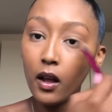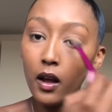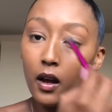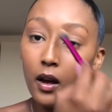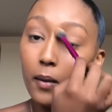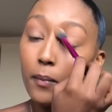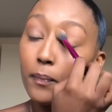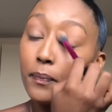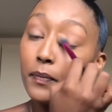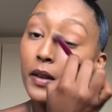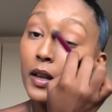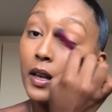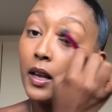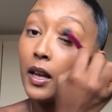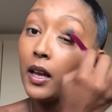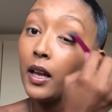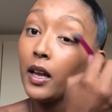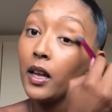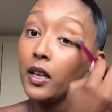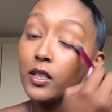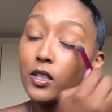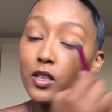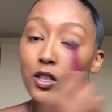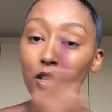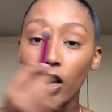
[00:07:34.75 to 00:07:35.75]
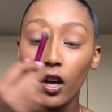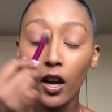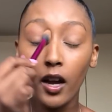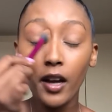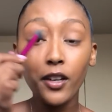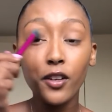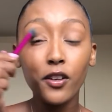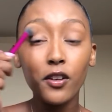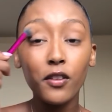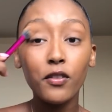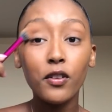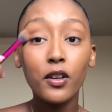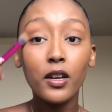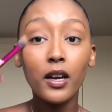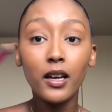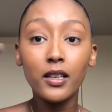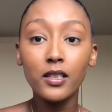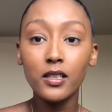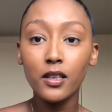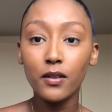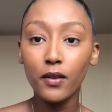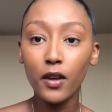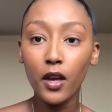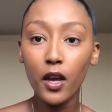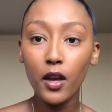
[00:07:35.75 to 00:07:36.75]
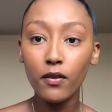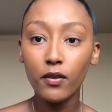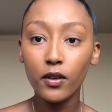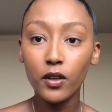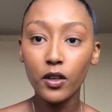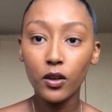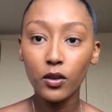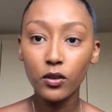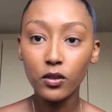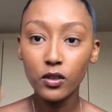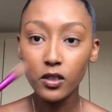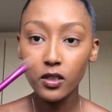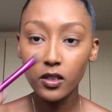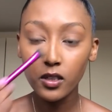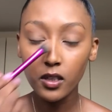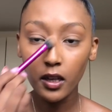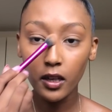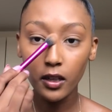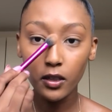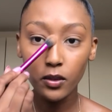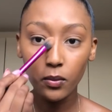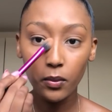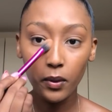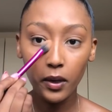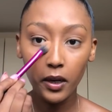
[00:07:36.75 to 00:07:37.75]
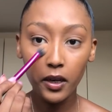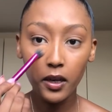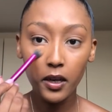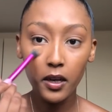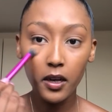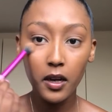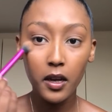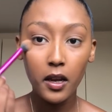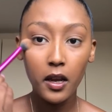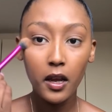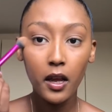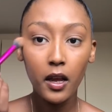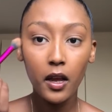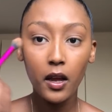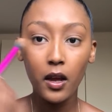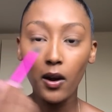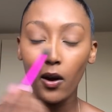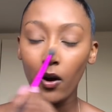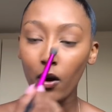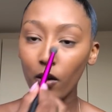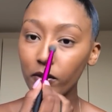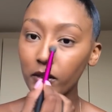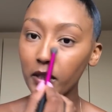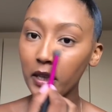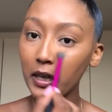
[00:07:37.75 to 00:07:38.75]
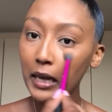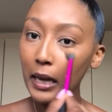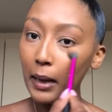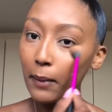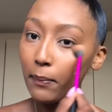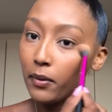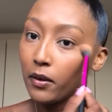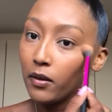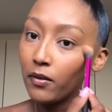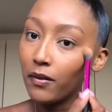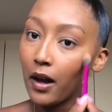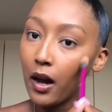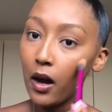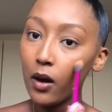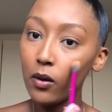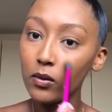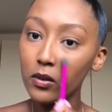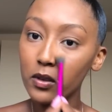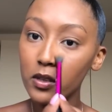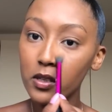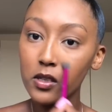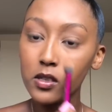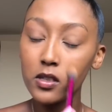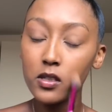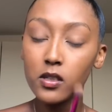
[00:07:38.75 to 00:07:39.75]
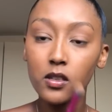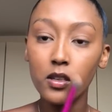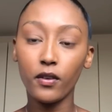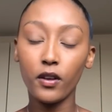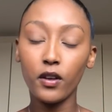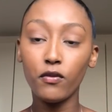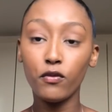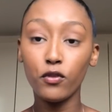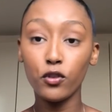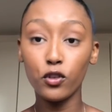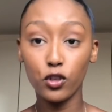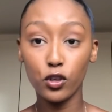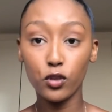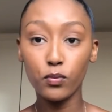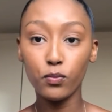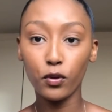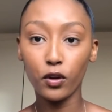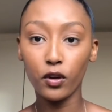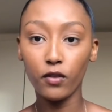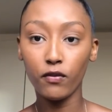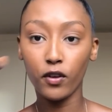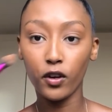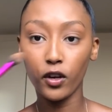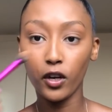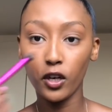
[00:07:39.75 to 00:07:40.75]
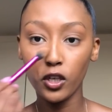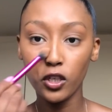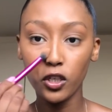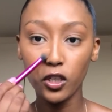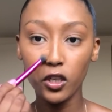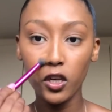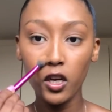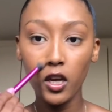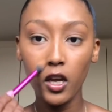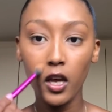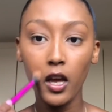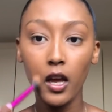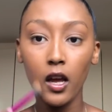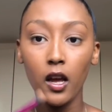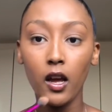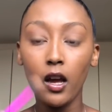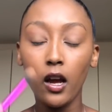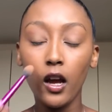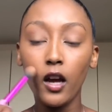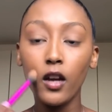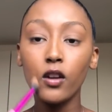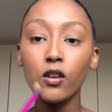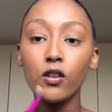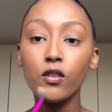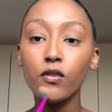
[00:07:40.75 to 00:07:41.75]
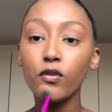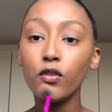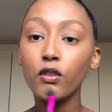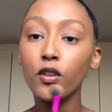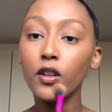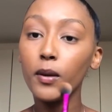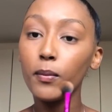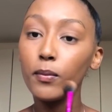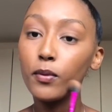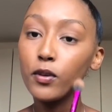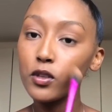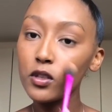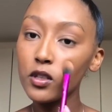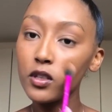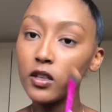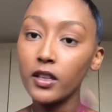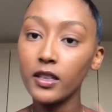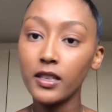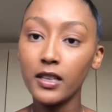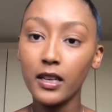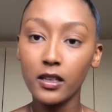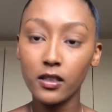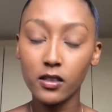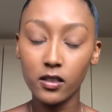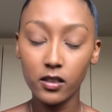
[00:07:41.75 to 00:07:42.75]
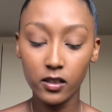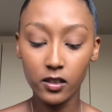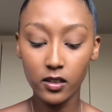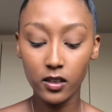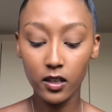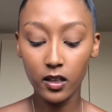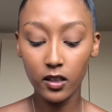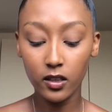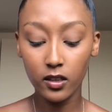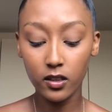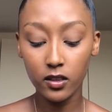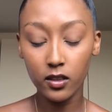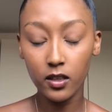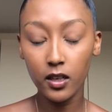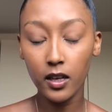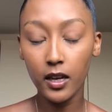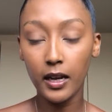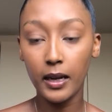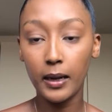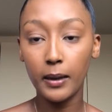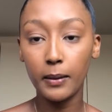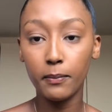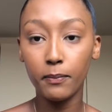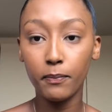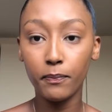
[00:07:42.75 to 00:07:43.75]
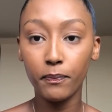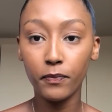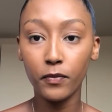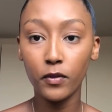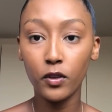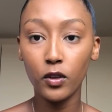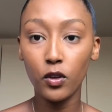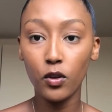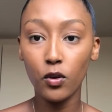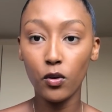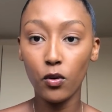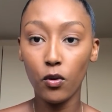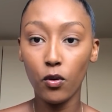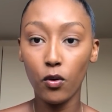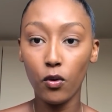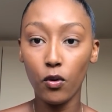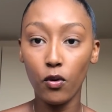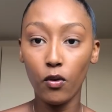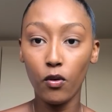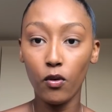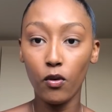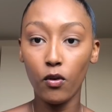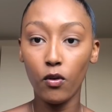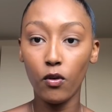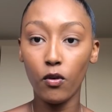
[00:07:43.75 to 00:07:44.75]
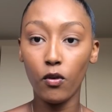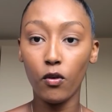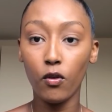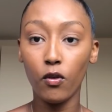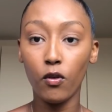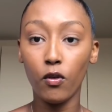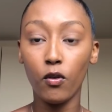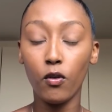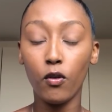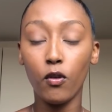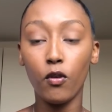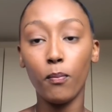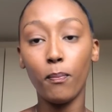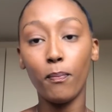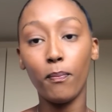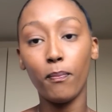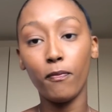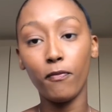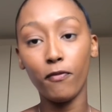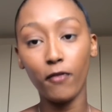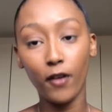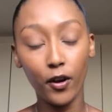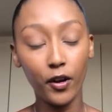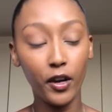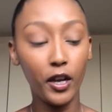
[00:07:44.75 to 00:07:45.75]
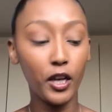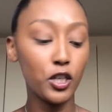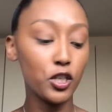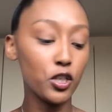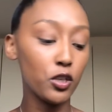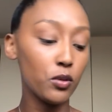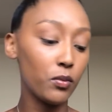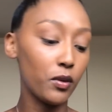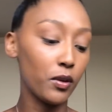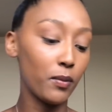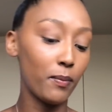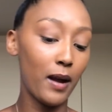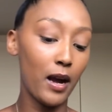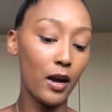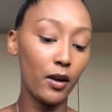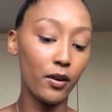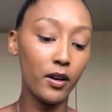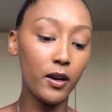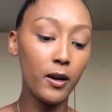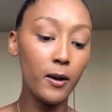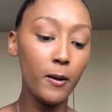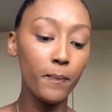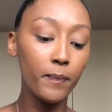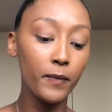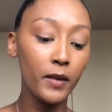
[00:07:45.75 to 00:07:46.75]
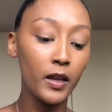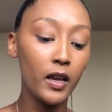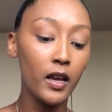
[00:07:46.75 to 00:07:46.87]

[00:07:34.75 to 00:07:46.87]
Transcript: So yeah, I don't know if you guys have ever noticed that when after a couple of hours, if you just put on foundation, I don't know if you're that person that doesn't set your foundation with powder.